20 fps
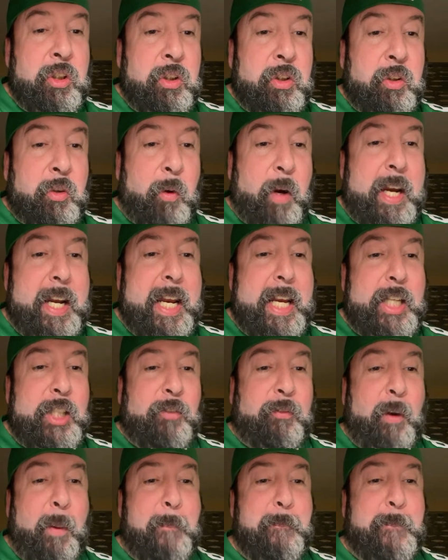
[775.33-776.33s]
Greetings
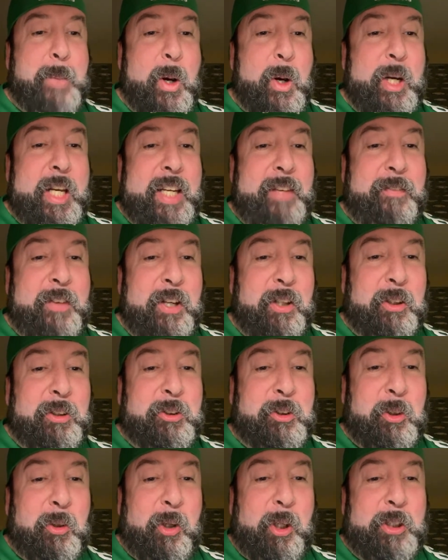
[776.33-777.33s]
from Bootyville,
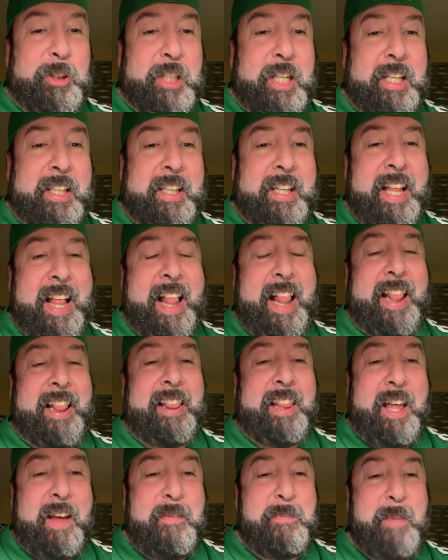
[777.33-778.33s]
Georgia.
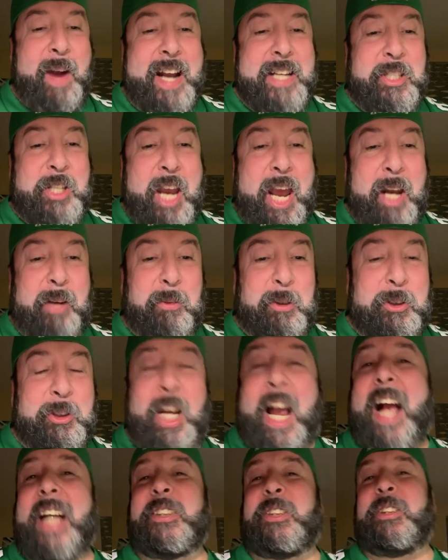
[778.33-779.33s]
Love my channel. Well,
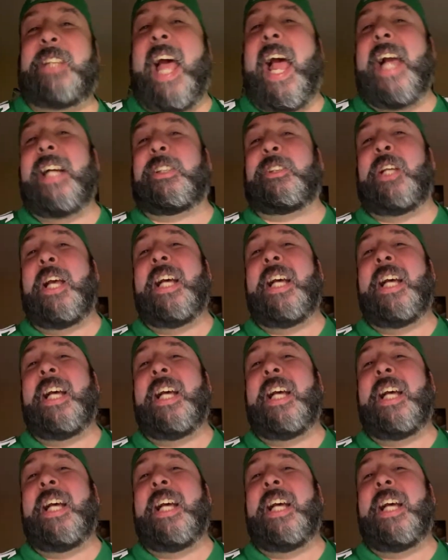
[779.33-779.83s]
Josh, thanks.